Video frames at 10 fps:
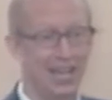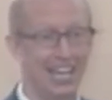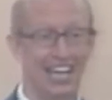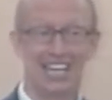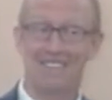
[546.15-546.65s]

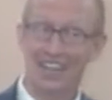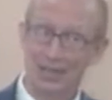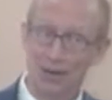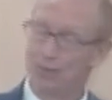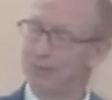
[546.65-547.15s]
And if I go
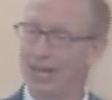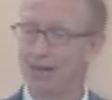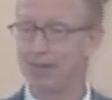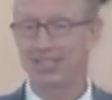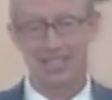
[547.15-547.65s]
and prepare a
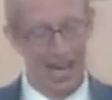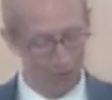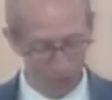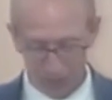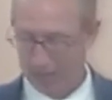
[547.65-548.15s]
place, I
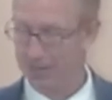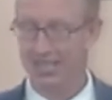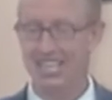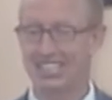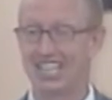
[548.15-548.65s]
will come
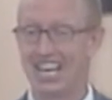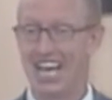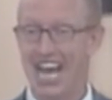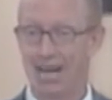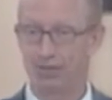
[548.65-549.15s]
again
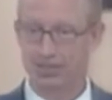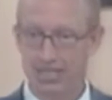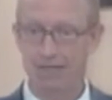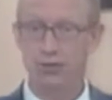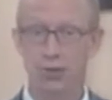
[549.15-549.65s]
and
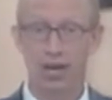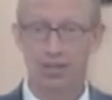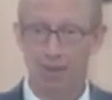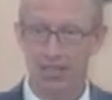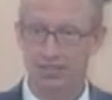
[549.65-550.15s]
receive you unto
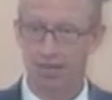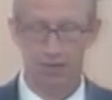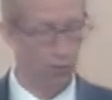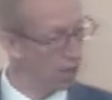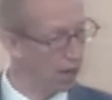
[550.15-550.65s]
myself, that
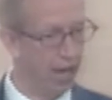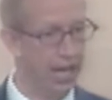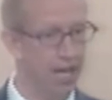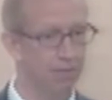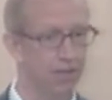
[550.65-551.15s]
where I
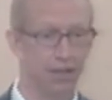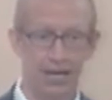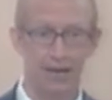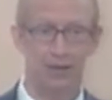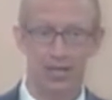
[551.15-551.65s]
am,
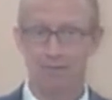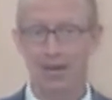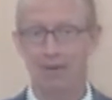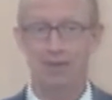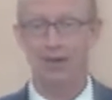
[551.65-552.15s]
there ye may
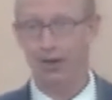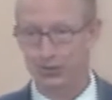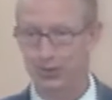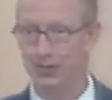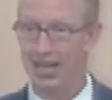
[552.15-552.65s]
be
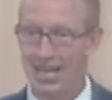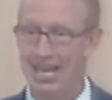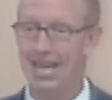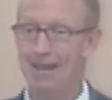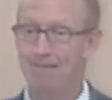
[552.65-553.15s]
also.
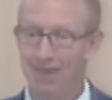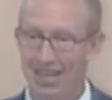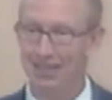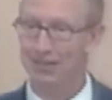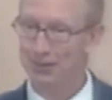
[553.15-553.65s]
Amen.
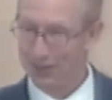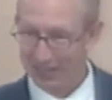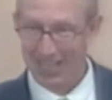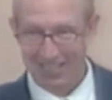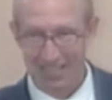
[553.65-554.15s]
Look forward to
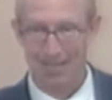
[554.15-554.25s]
that day.